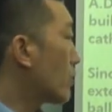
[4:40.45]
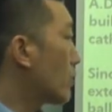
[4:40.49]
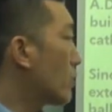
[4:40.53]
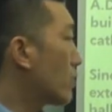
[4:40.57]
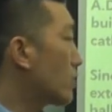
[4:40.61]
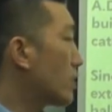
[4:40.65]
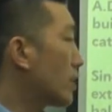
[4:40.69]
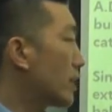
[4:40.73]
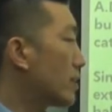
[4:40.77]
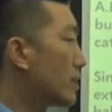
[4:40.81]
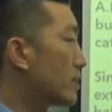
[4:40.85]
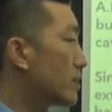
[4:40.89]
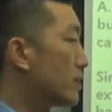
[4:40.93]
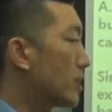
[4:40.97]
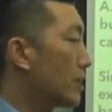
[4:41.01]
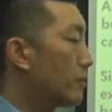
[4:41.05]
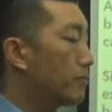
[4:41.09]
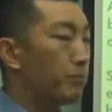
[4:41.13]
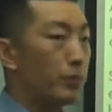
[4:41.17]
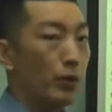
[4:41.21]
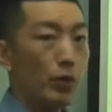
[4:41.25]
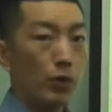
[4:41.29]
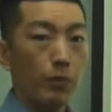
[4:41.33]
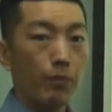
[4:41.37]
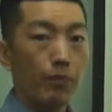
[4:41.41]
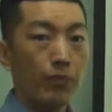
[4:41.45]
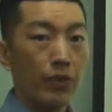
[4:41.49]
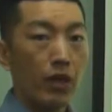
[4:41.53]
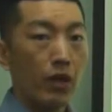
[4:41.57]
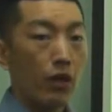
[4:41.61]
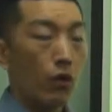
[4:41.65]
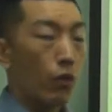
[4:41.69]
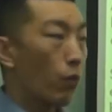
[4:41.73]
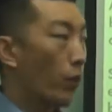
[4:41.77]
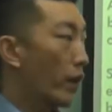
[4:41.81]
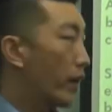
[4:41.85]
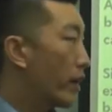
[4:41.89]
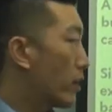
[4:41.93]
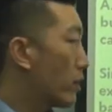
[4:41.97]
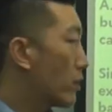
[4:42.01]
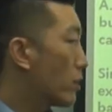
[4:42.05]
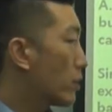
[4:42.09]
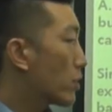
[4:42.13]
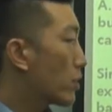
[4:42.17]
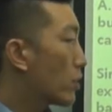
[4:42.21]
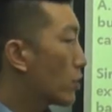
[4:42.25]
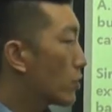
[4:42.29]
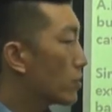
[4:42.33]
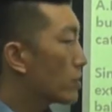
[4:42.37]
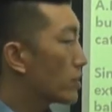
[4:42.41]
court and a temple, where
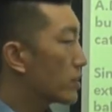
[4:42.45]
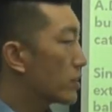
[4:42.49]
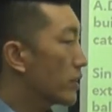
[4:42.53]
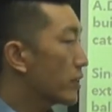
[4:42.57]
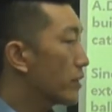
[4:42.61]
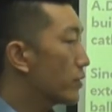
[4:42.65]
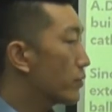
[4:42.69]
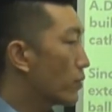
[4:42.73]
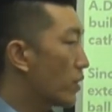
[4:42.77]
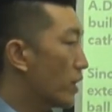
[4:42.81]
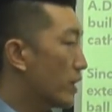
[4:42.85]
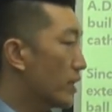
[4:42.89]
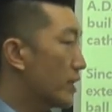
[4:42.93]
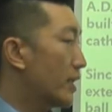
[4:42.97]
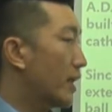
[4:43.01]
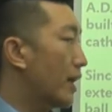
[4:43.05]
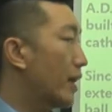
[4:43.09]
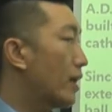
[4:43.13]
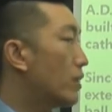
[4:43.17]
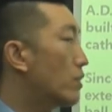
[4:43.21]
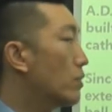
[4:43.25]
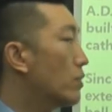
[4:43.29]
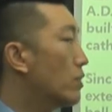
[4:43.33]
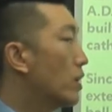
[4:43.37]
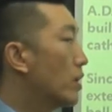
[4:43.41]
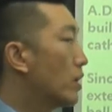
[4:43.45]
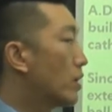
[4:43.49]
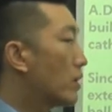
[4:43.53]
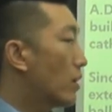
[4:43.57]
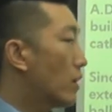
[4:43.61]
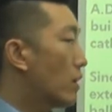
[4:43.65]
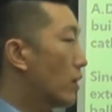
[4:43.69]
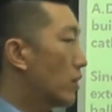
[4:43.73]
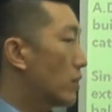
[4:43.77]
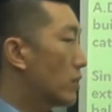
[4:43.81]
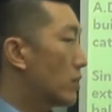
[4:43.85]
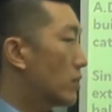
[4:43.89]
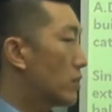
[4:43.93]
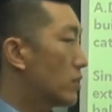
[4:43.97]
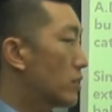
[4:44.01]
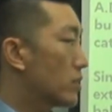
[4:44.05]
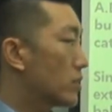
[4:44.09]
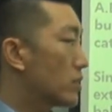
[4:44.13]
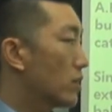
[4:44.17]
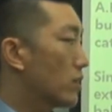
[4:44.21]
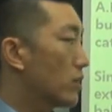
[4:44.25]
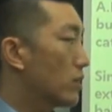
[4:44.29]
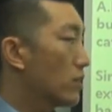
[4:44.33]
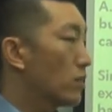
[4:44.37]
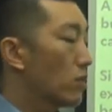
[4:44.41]
currently, right now, there's
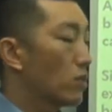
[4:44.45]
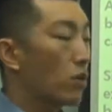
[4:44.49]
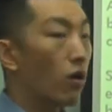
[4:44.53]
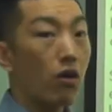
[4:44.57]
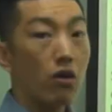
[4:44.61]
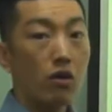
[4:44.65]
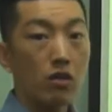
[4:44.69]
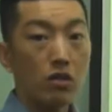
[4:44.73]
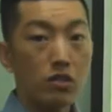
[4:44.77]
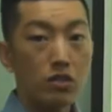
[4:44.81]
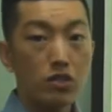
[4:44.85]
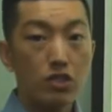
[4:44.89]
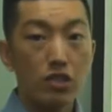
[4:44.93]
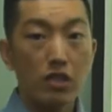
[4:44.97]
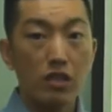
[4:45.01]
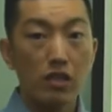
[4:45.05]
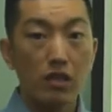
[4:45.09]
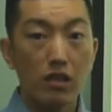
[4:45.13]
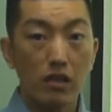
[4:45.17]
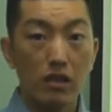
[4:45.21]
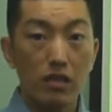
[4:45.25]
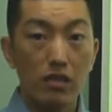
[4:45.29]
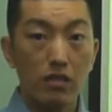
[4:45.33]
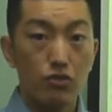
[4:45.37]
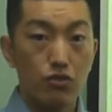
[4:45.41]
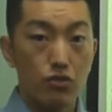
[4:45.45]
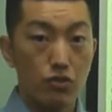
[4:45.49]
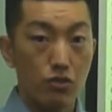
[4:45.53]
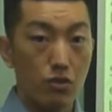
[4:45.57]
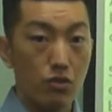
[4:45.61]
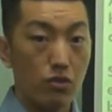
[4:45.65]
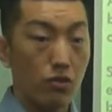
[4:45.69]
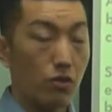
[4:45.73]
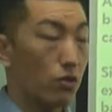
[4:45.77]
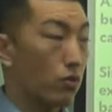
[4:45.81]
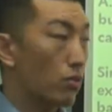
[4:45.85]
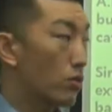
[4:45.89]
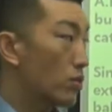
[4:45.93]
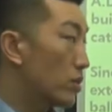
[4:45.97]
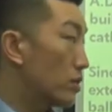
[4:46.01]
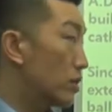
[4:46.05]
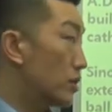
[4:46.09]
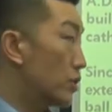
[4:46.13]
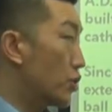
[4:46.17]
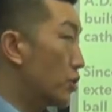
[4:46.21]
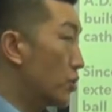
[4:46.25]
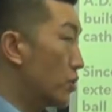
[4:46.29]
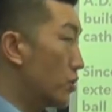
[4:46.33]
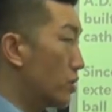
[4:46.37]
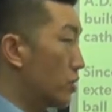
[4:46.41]
a large cathedral or a
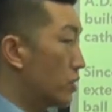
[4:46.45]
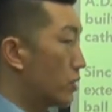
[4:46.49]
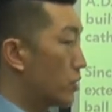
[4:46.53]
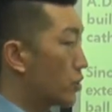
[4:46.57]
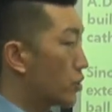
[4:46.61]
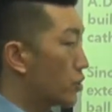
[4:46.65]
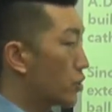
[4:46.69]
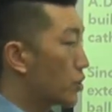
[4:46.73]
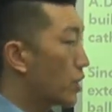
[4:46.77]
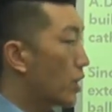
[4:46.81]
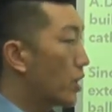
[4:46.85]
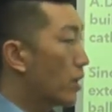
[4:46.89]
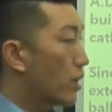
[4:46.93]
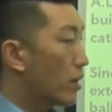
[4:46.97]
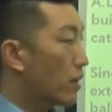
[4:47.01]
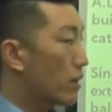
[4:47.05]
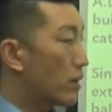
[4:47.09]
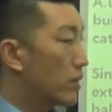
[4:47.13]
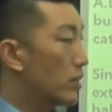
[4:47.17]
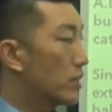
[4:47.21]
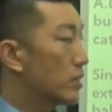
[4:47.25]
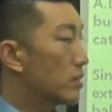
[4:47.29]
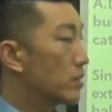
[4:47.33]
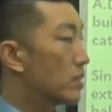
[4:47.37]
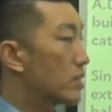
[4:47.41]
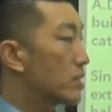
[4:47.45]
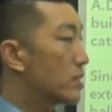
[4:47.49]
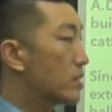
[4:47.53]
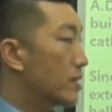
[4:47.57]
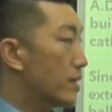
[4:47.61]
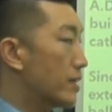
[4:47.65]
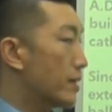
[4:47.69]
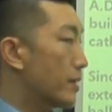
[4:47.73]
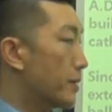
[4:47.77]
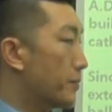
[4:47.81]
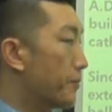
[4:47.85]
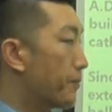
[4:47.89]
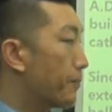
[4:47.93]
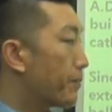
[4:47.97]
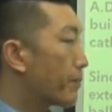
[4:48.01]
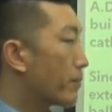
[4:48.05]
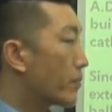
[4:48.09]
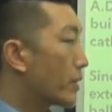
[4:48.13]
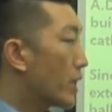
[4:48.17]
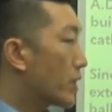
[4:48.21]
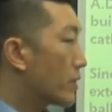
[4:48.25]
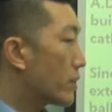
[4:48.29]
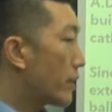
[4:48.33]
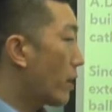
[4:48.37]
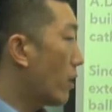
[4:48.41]
church in the city.
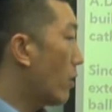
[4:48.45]
They